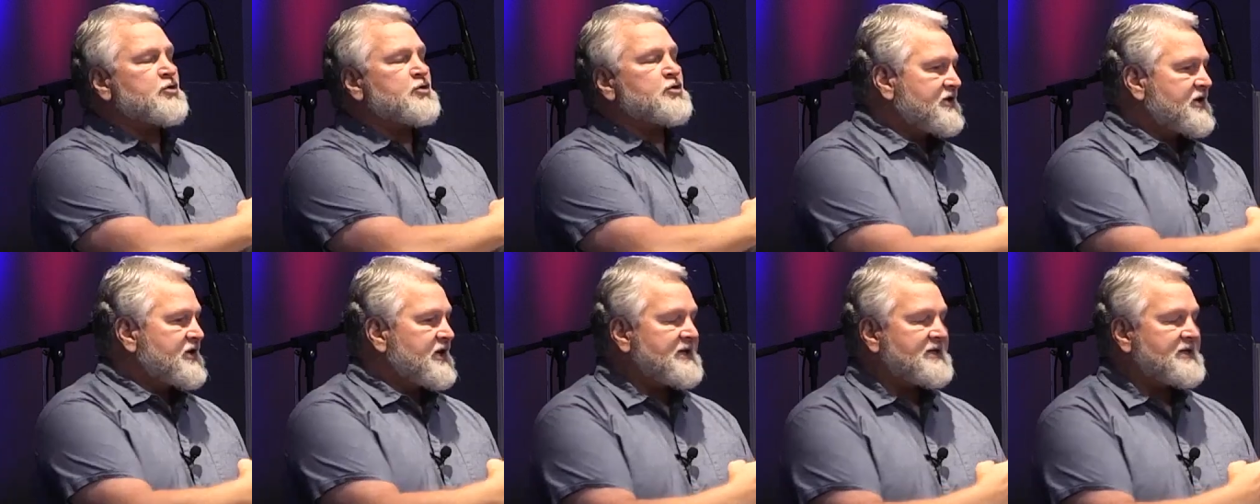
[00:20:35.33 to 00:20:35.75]

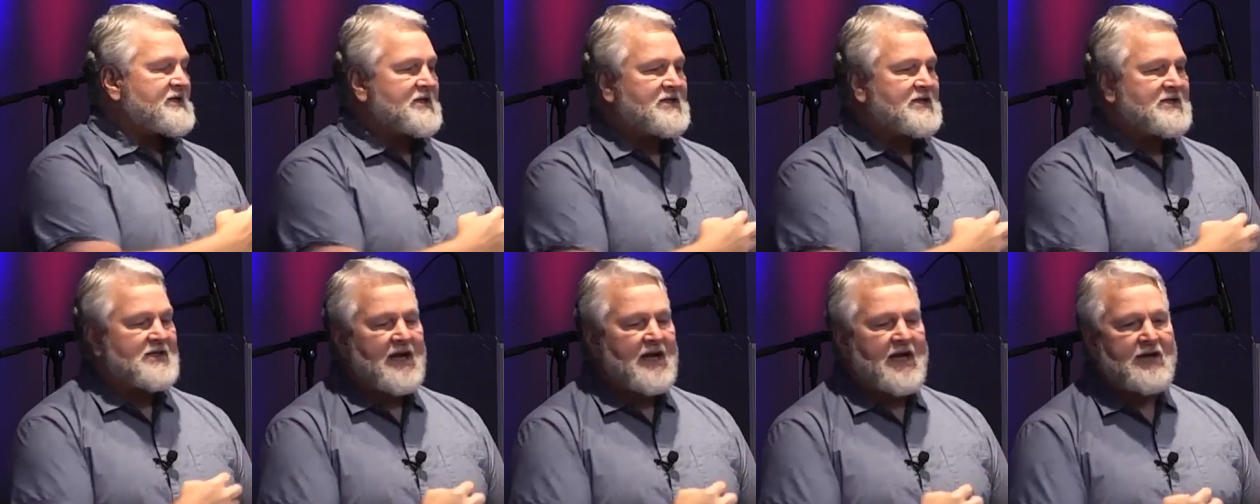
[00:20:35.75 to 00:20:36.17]
Jesus
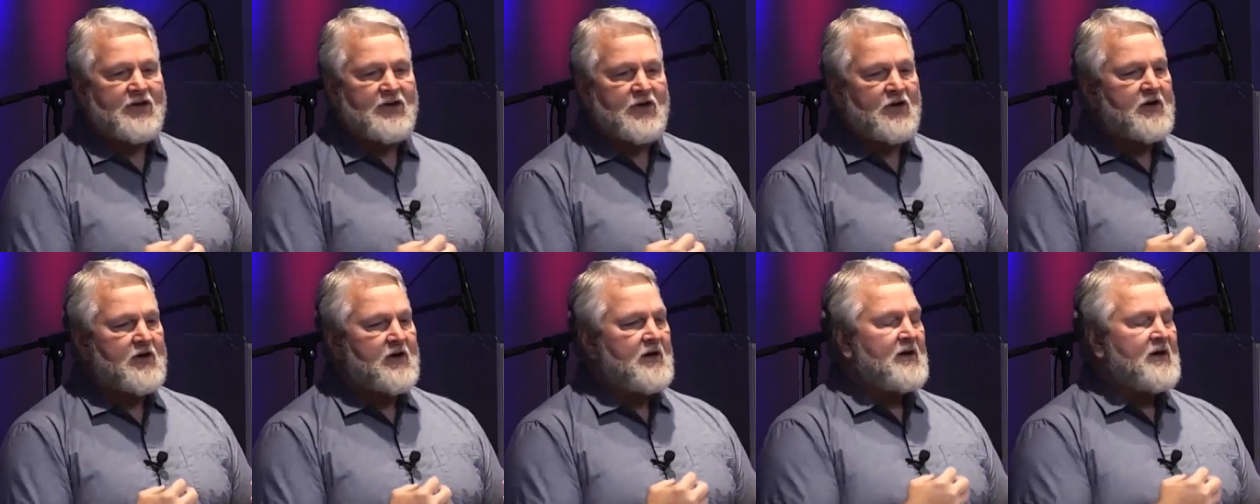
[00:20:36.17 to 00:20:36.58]
said, You
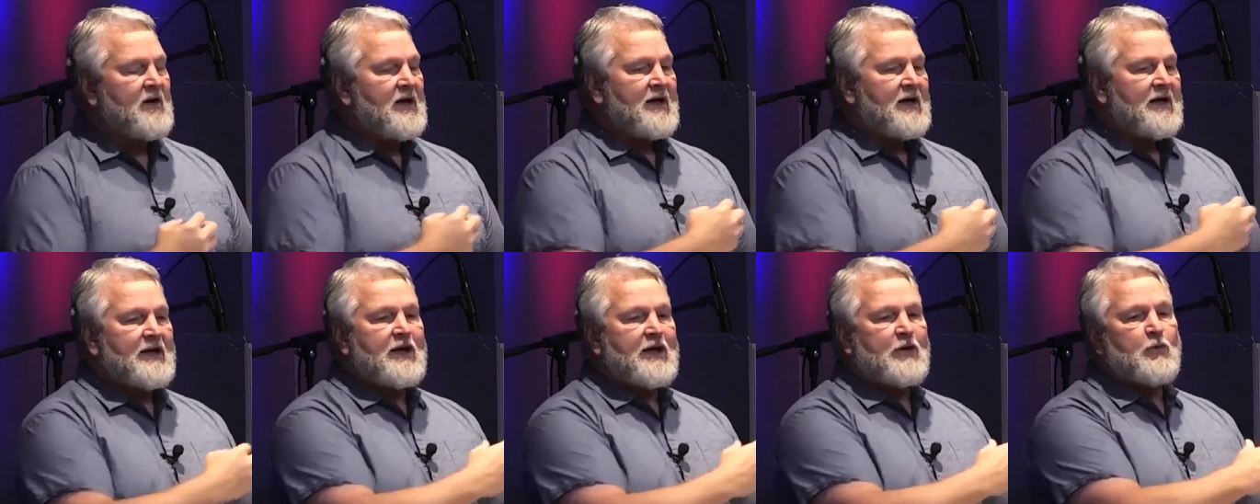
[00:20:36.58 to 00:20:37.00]
can
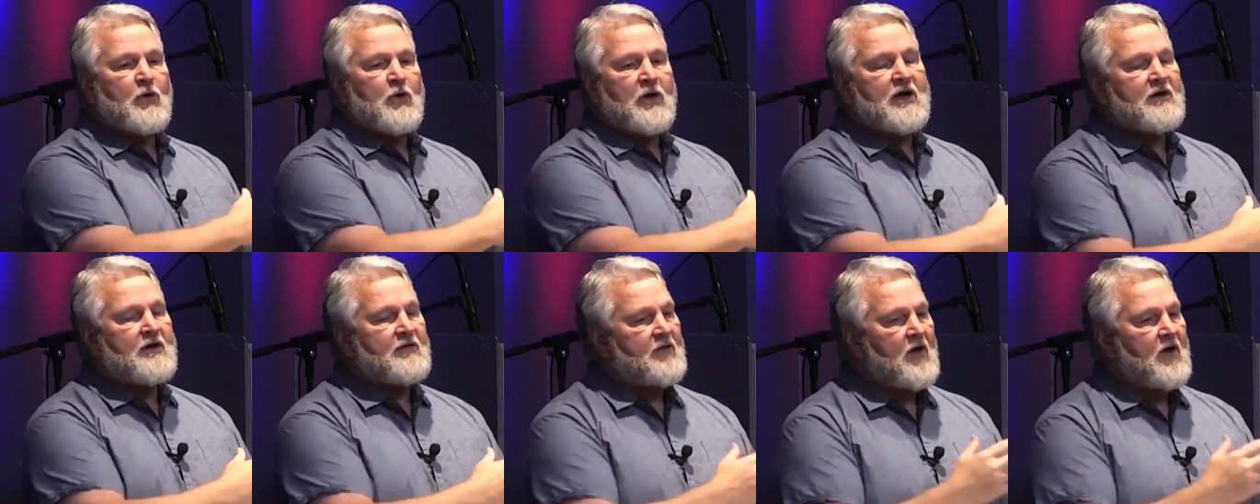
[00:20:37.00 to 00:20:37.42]
get
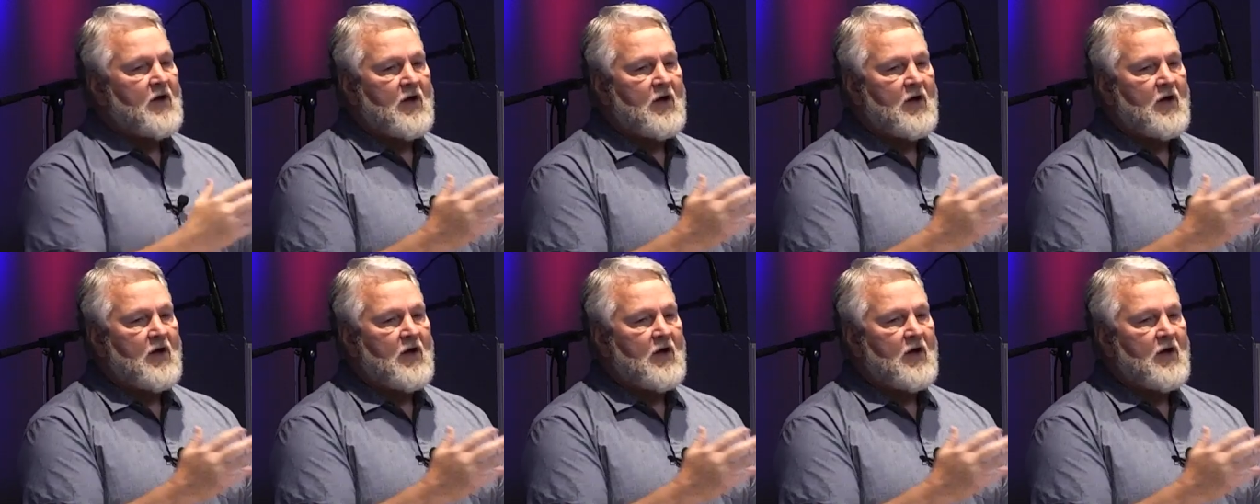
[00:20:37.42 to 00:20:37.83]
rid of all
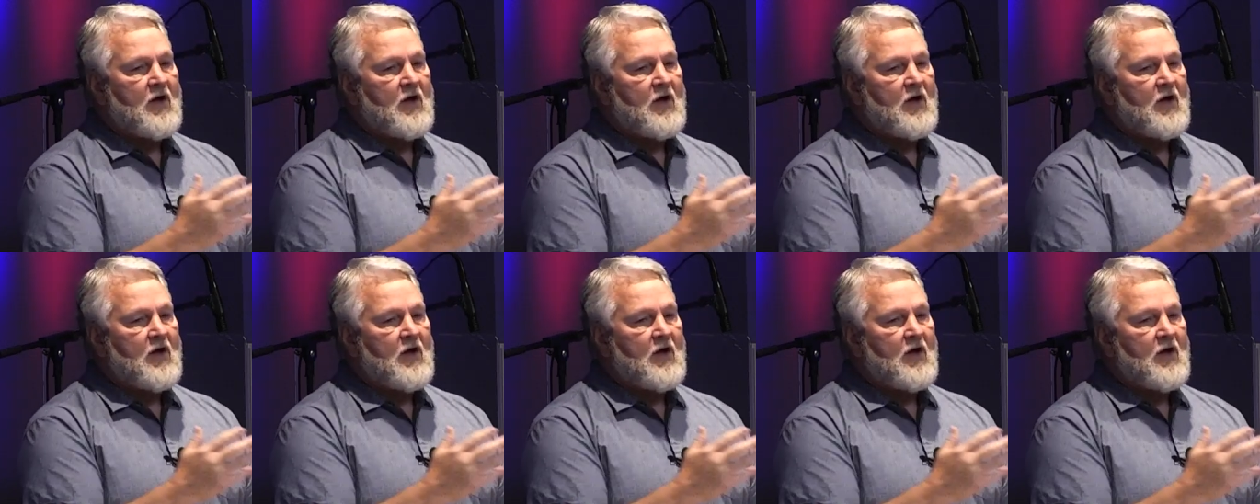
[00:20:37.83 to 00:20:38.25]

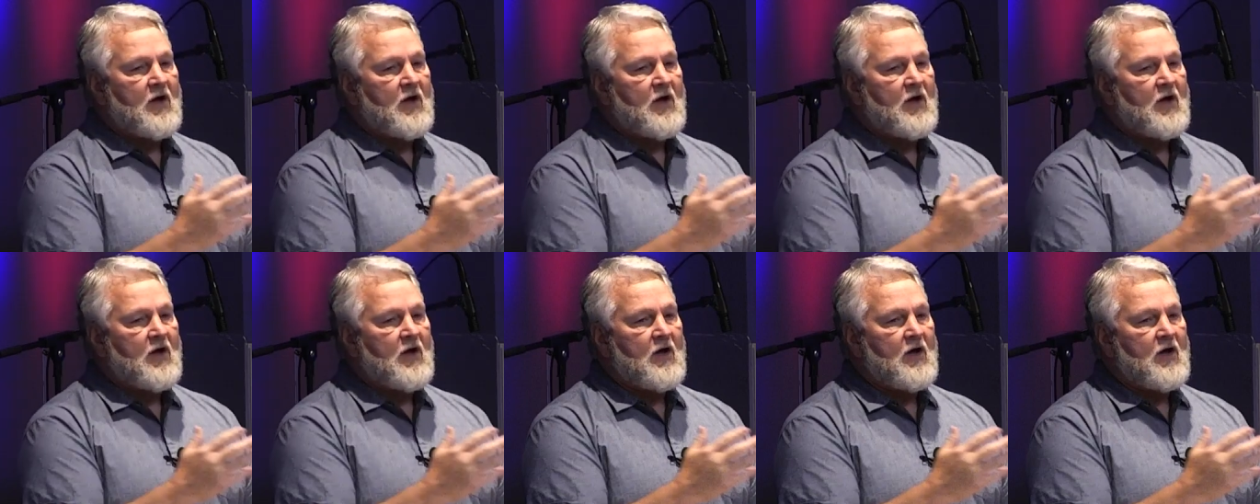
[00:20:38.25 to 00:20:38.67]

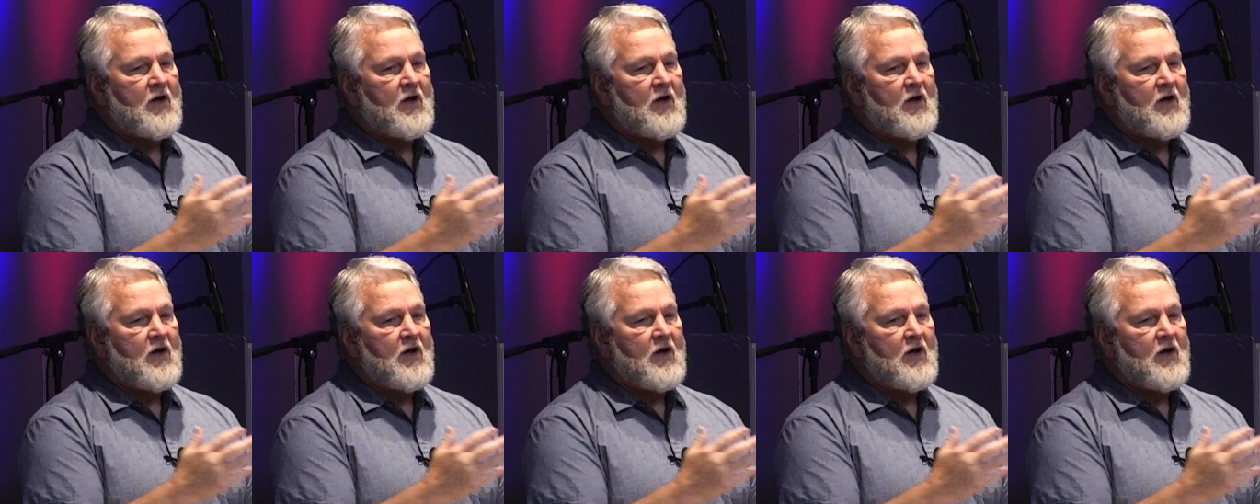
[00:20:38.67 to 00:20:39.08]

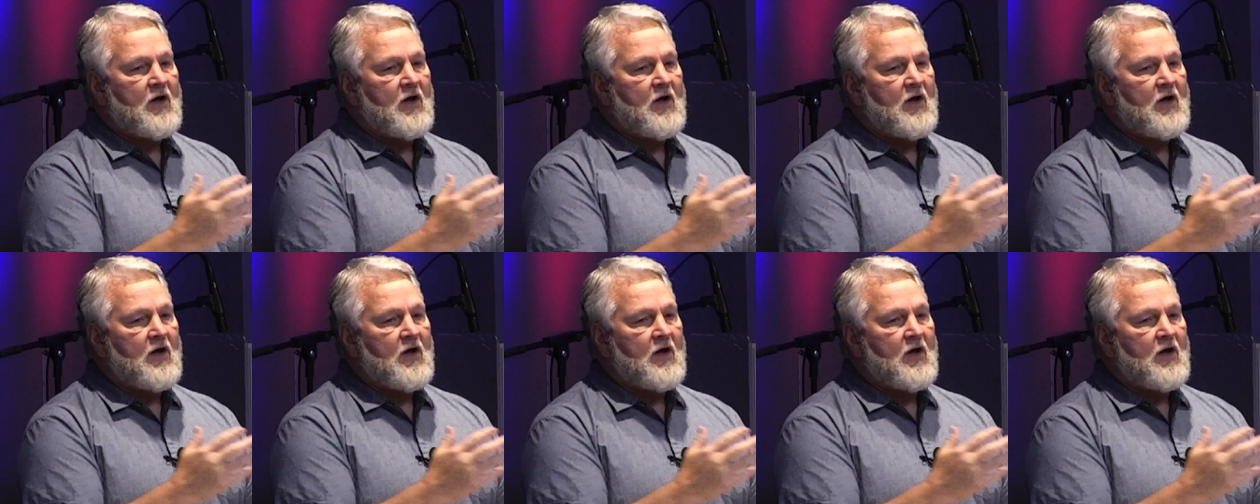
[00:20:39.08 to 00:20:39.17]
except